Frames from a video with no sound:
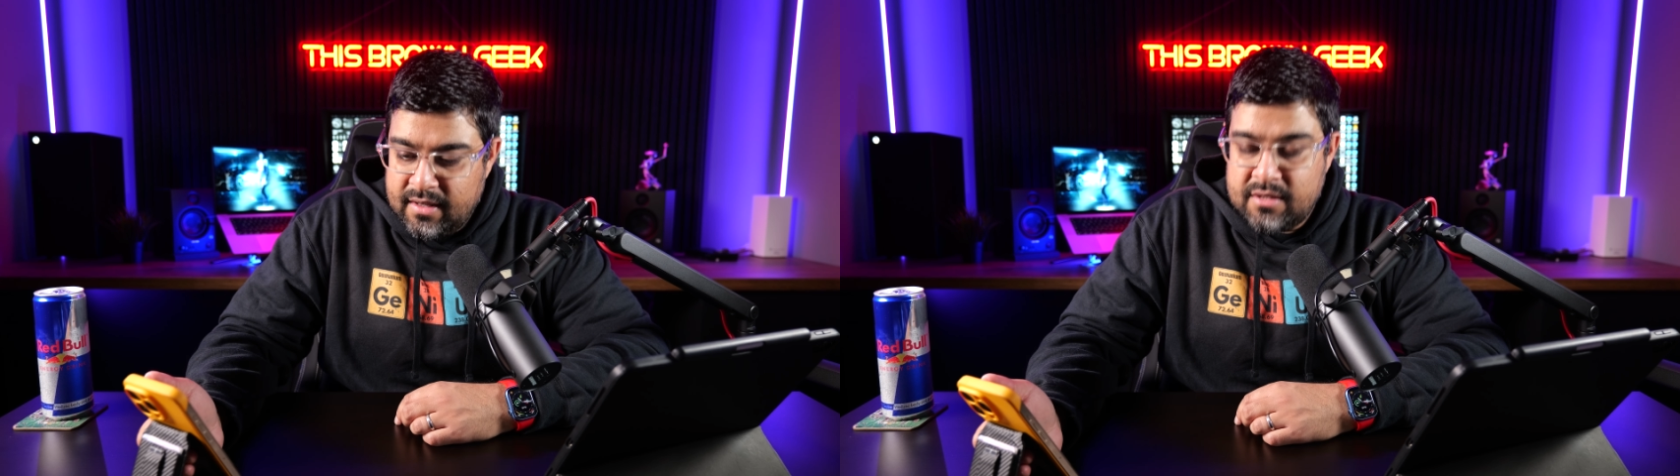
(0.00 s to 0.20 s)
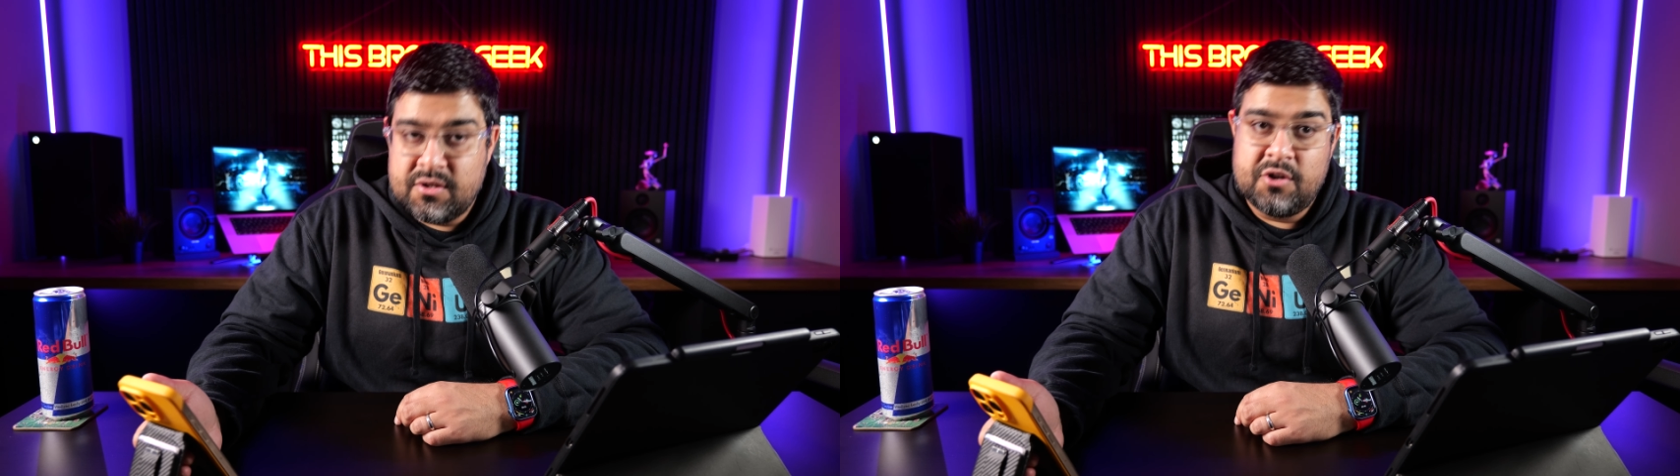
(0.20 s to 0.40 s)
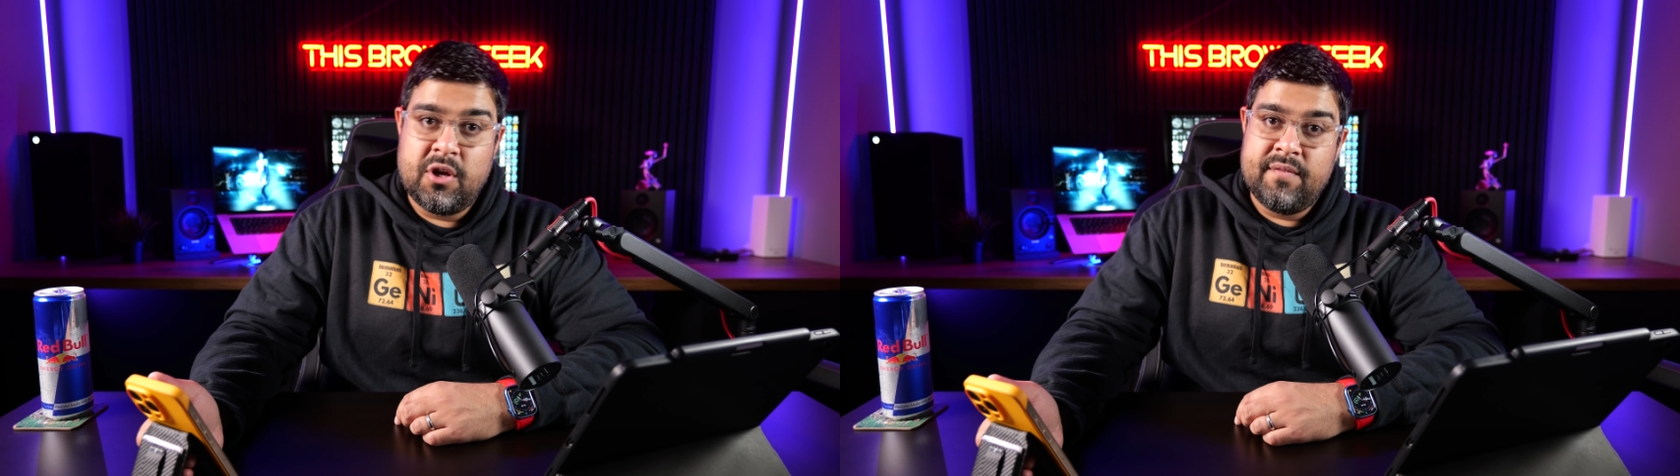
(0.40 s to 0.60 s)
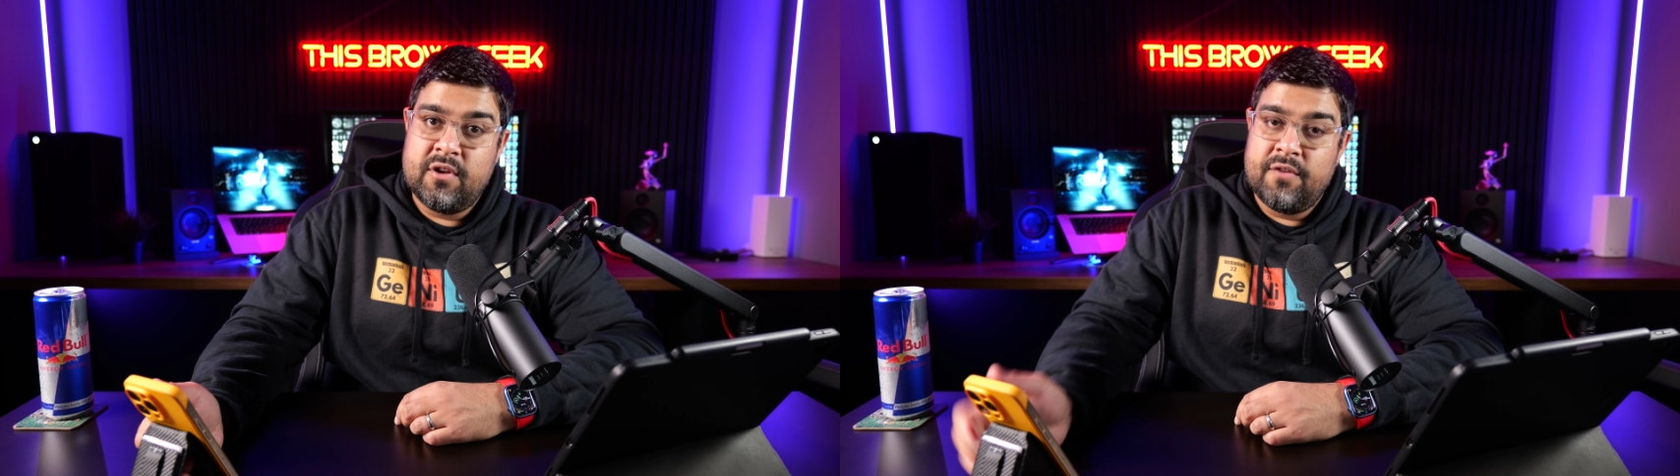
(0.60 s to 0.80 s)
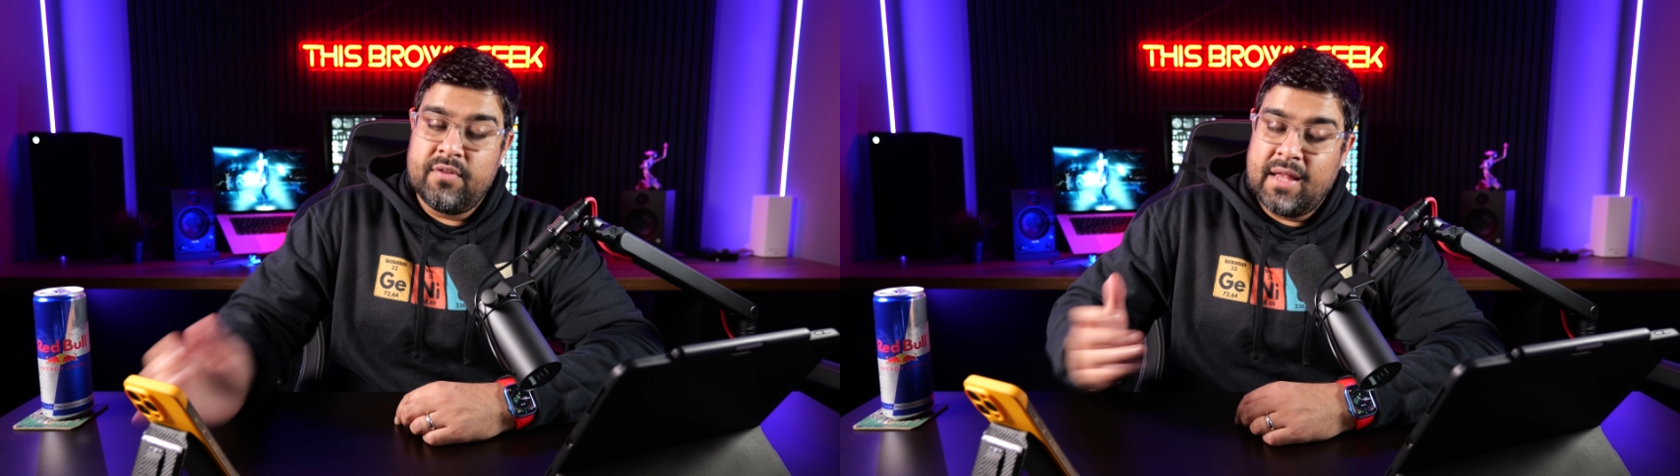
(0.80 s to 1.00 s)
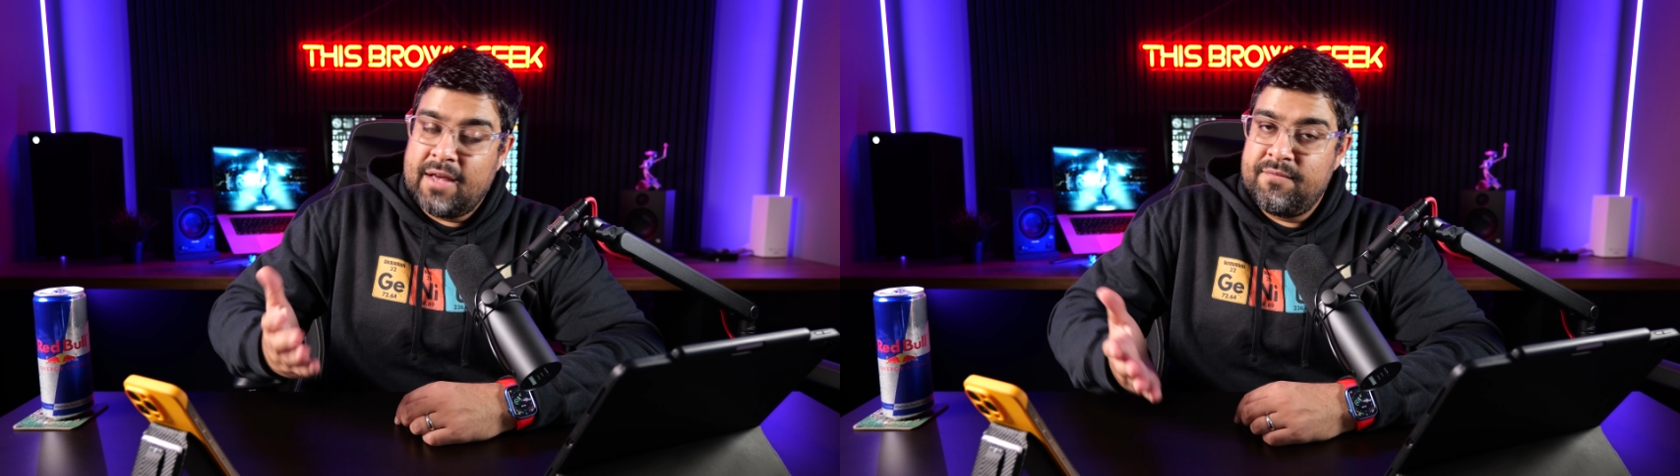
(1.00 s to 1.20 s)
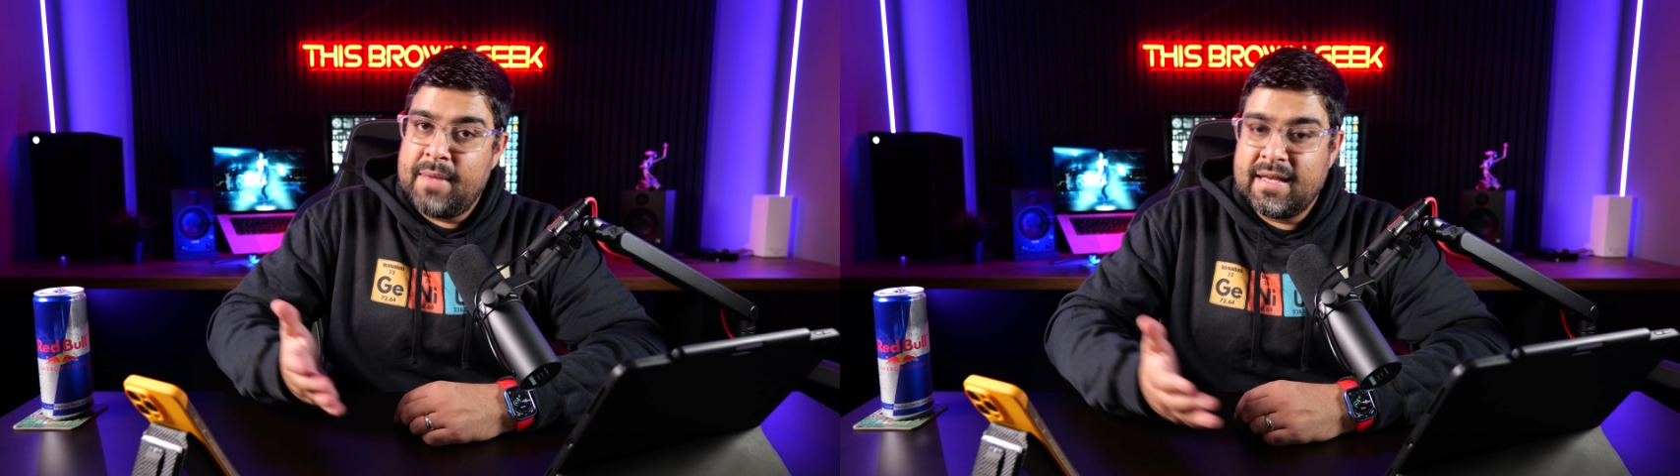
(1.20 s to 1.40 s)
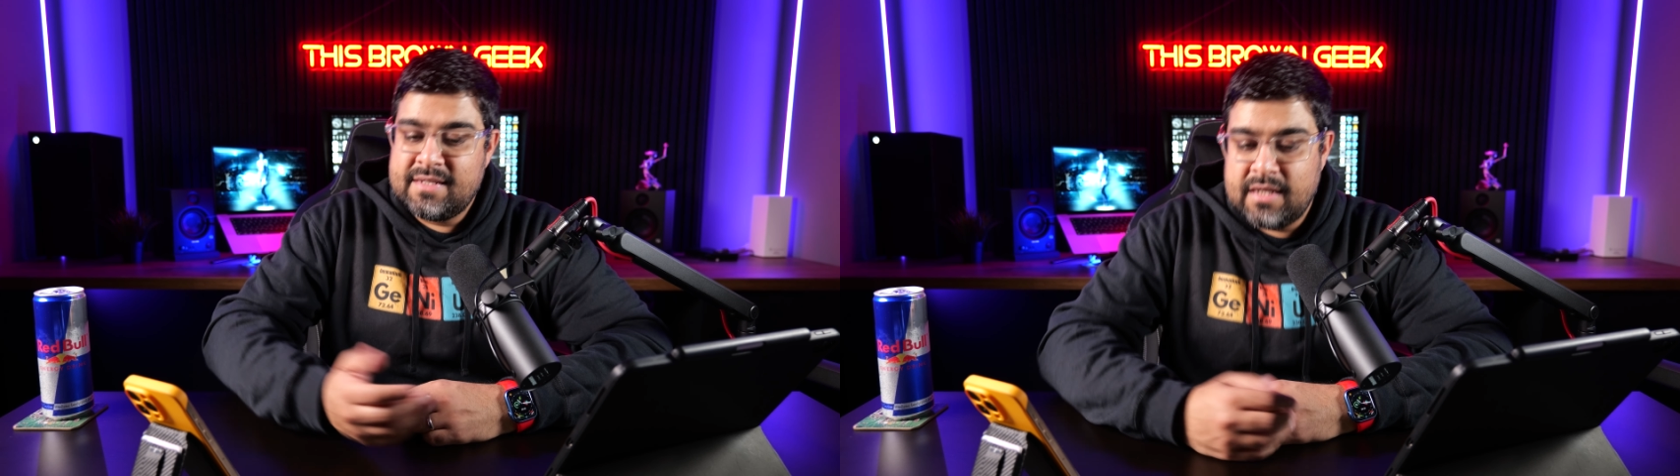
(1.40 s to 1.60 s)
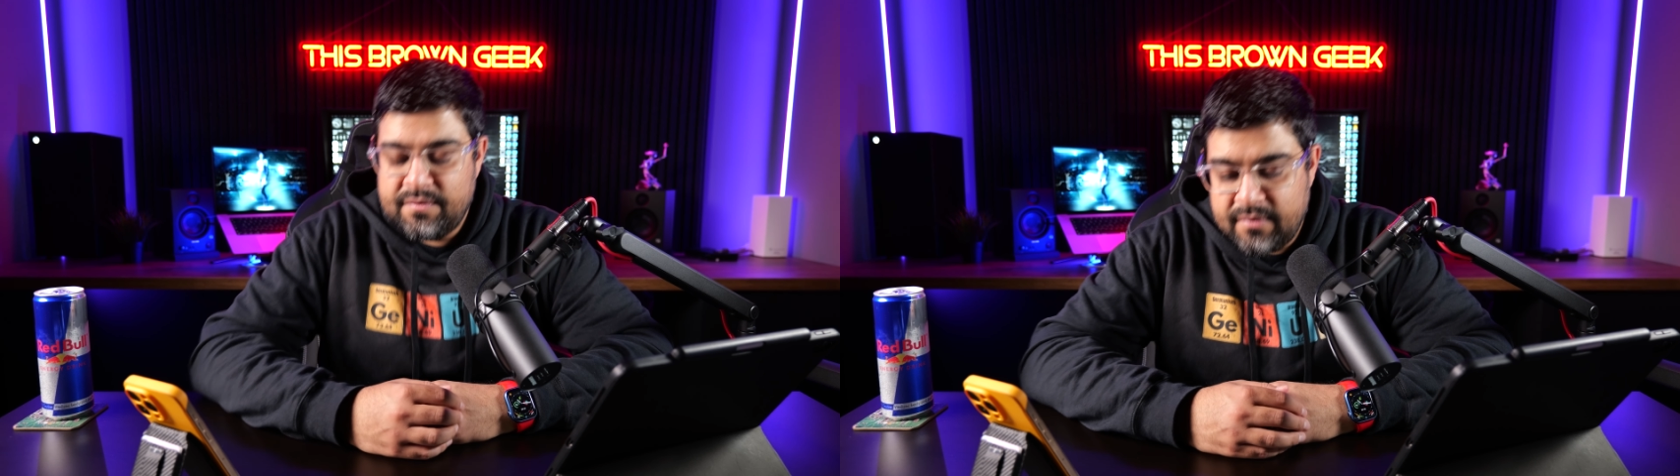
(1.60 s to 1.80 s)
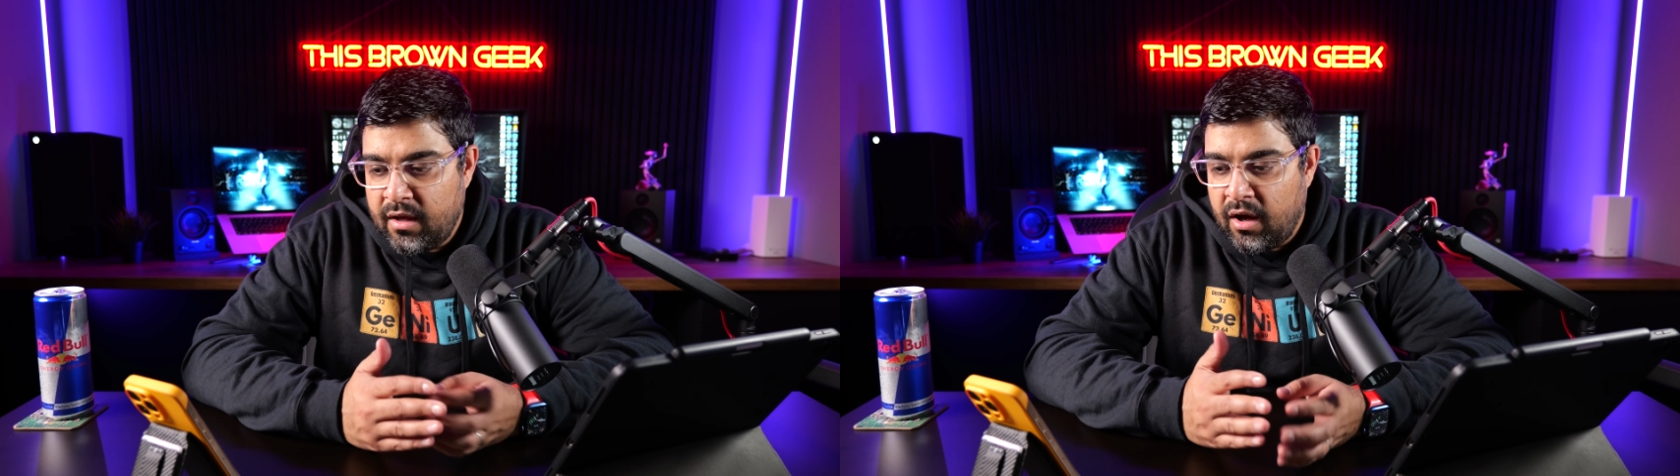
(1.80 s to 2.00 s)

so I don't even know if it'll have MagSafe.